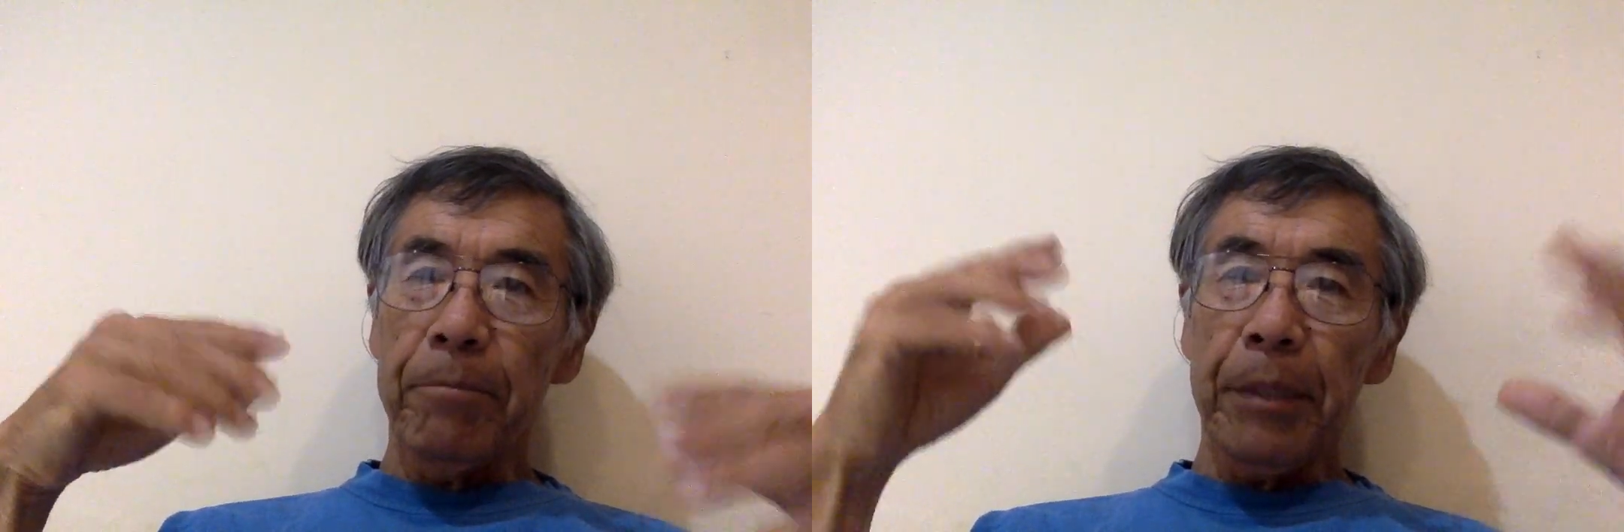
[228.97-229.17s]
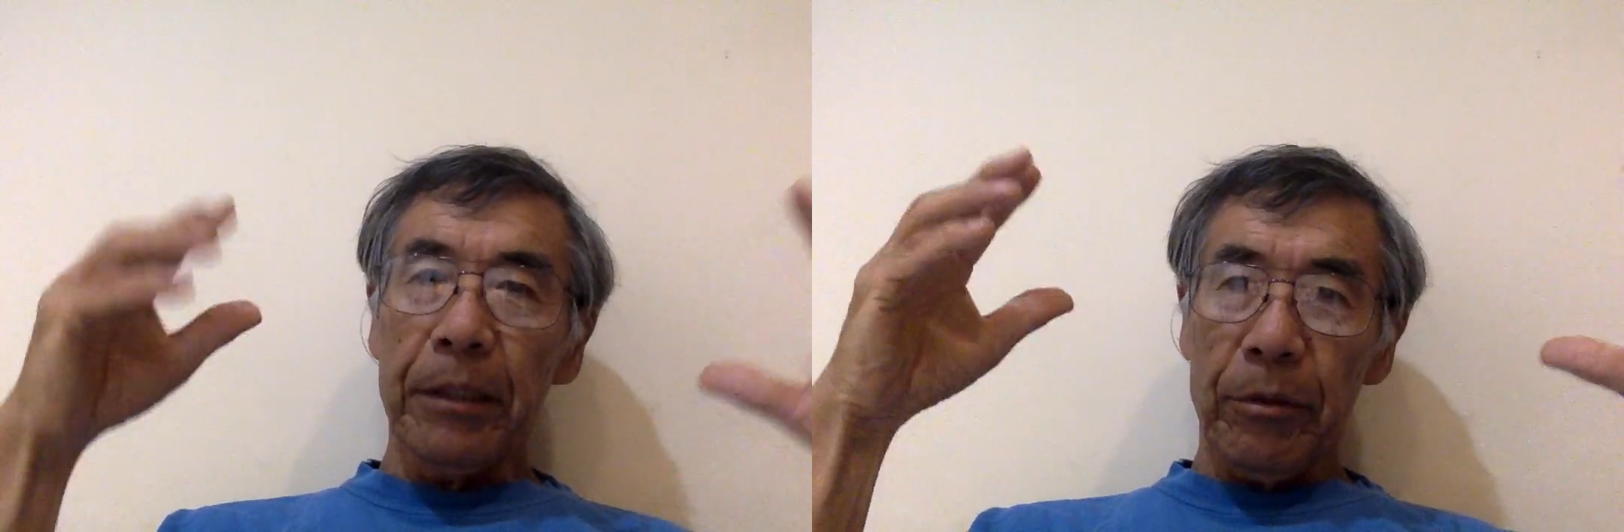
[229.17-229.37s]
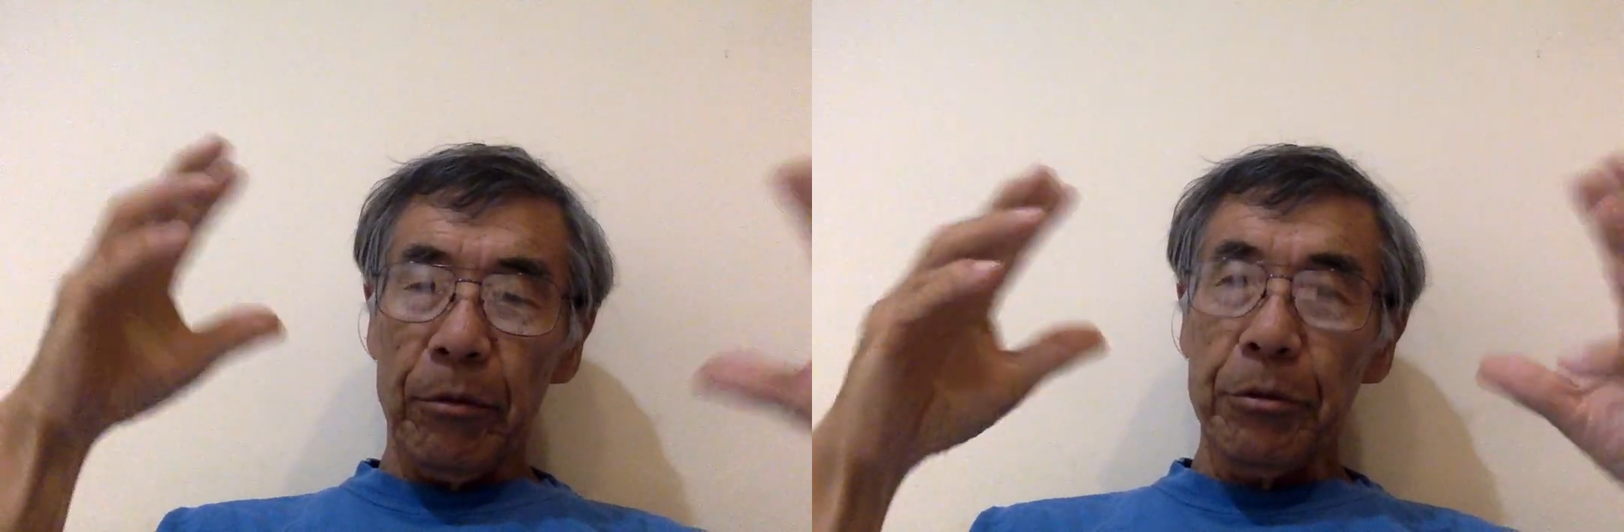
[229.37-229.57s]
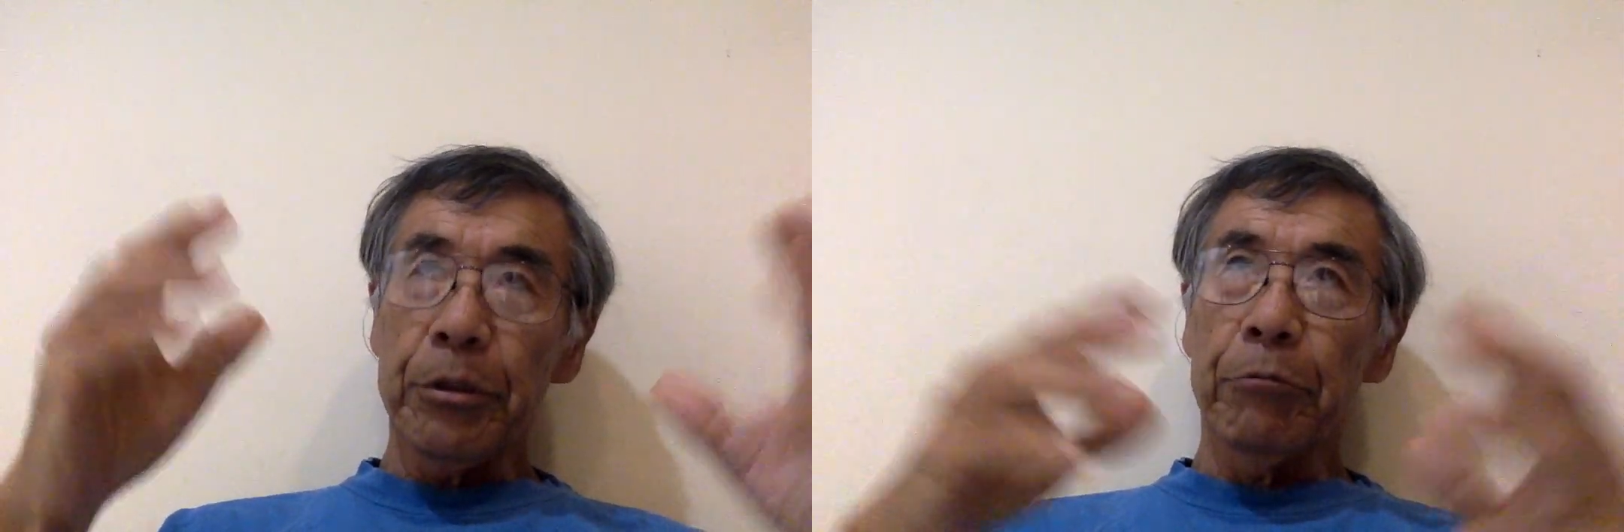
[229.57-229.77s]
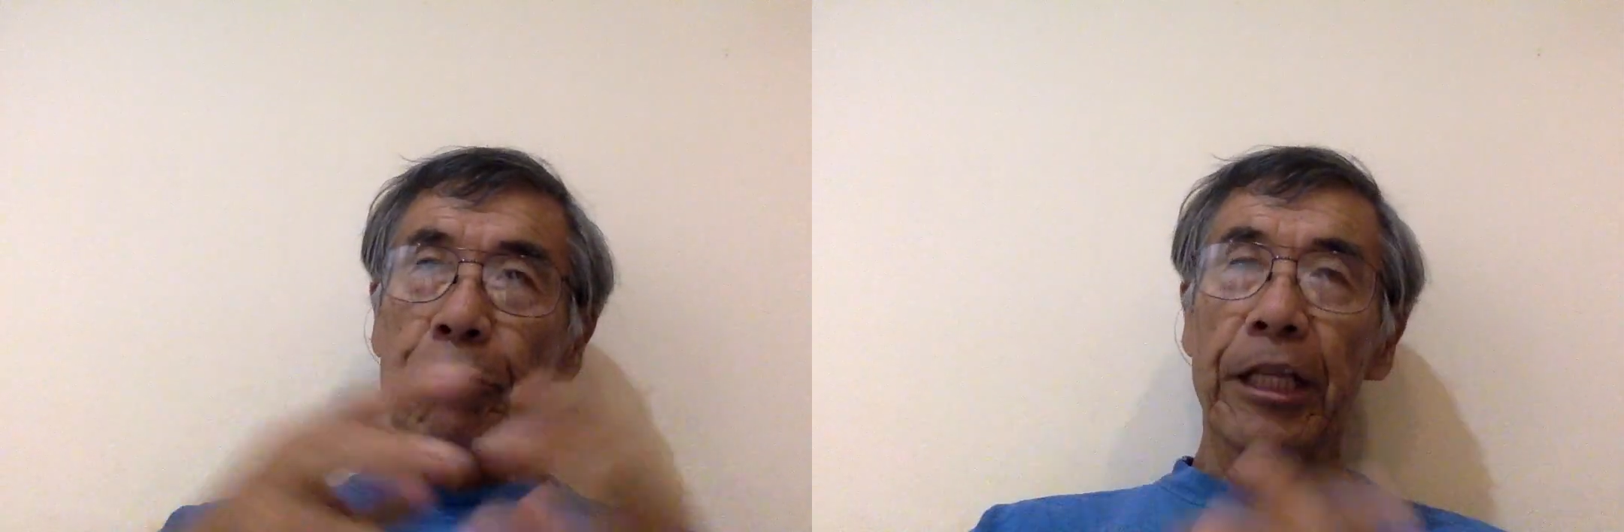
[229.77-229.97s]
but
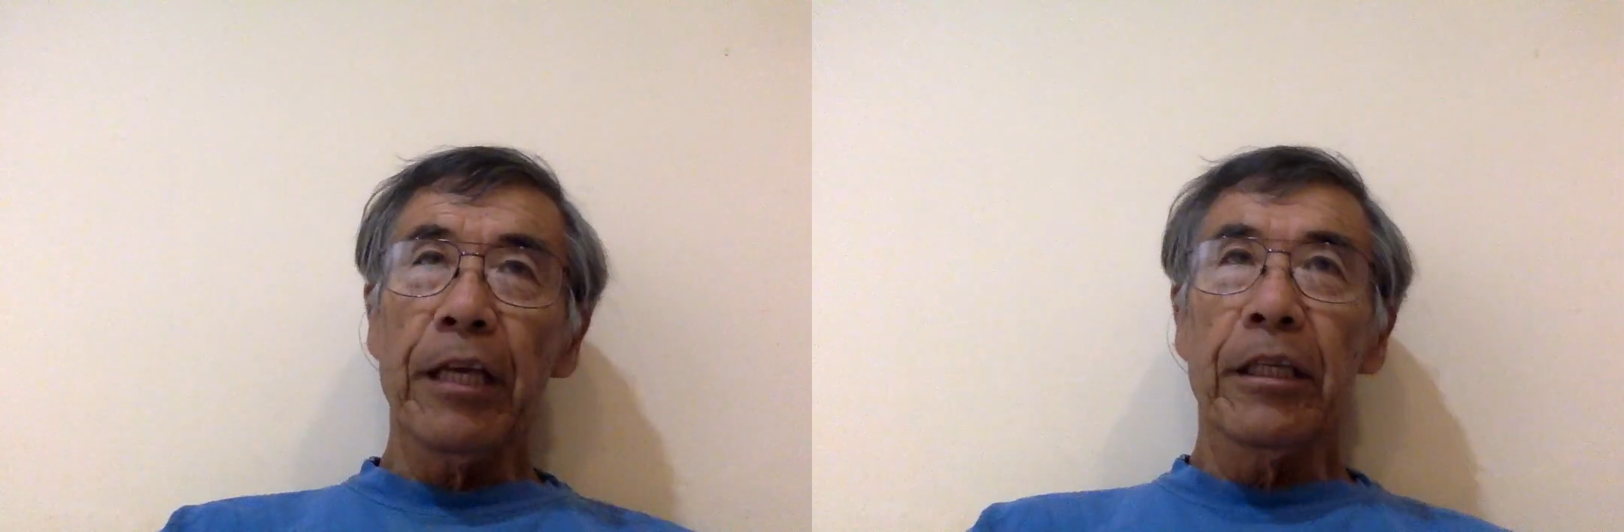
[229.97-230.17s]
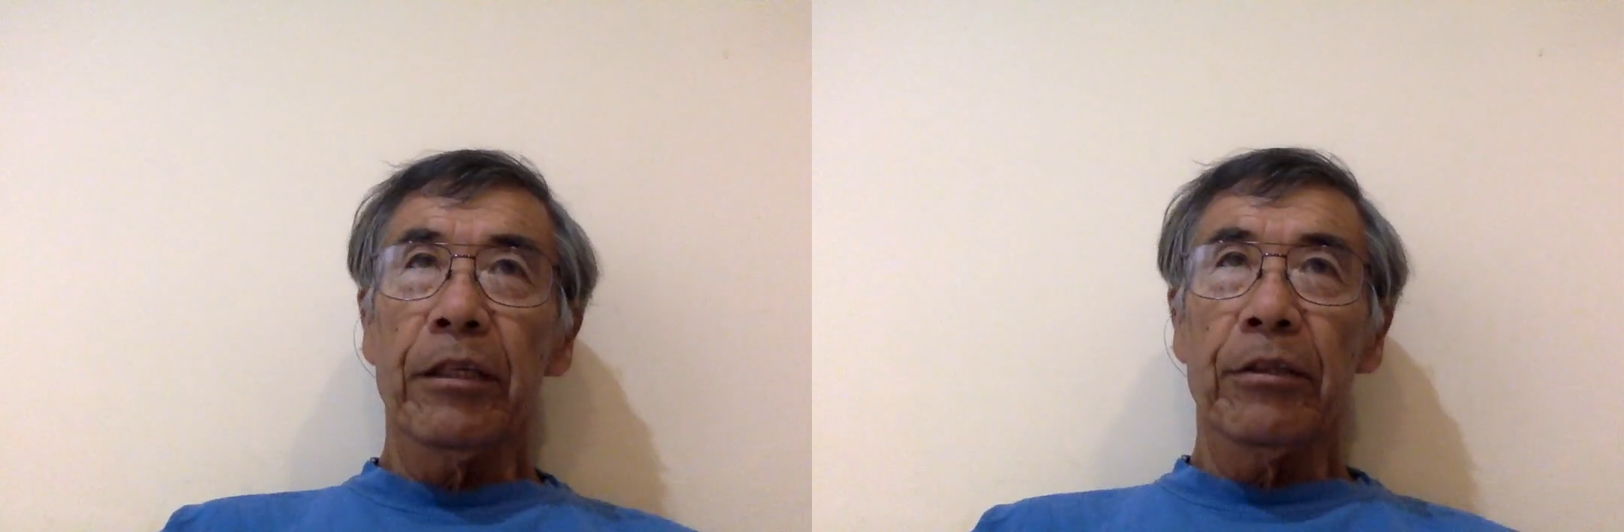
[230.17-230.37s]
also relating